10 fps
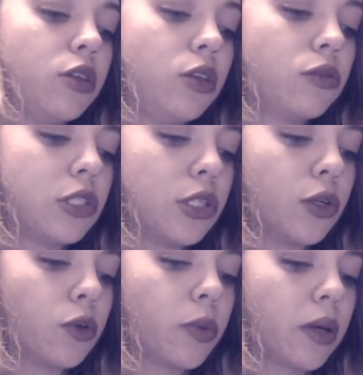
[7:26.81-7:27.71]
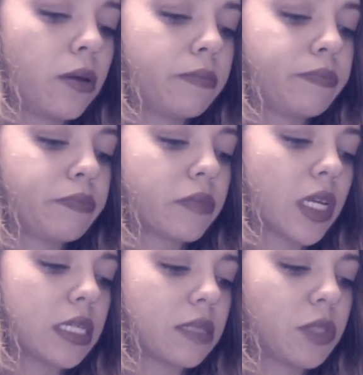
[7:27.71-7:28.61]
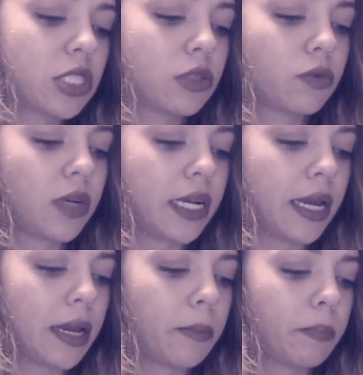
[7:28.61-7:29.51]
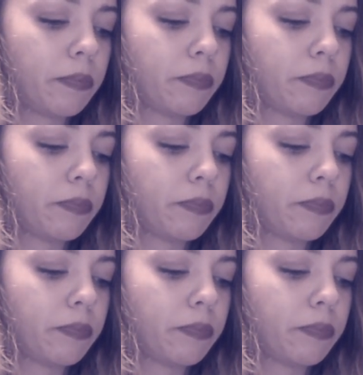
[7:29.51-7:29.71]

YouTube, because I'm still reading.